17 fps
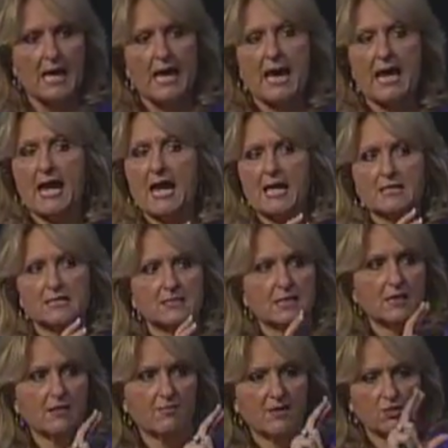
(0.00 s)
and
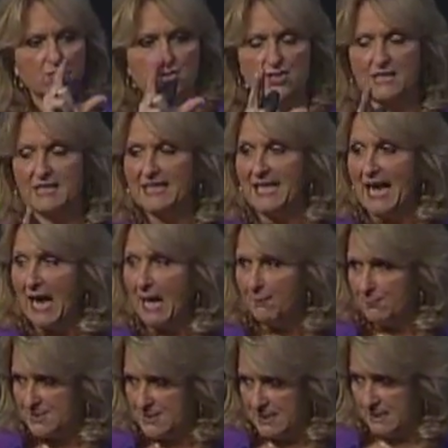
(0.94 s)
there's
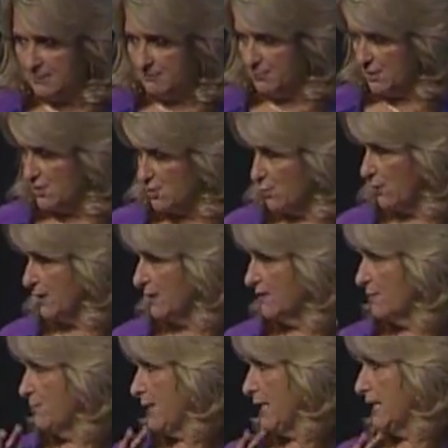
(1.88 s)
gaps in between
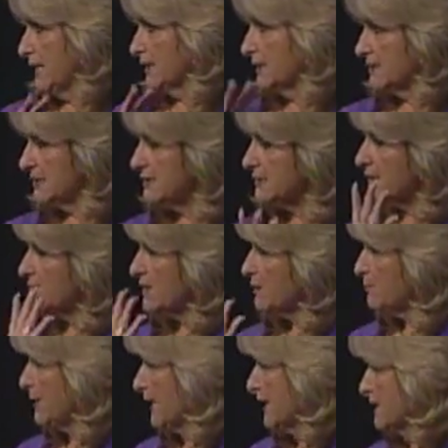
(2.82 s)
the pegs, and some of the
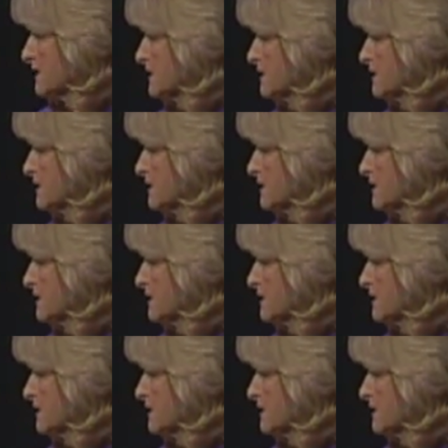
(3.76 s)
pegs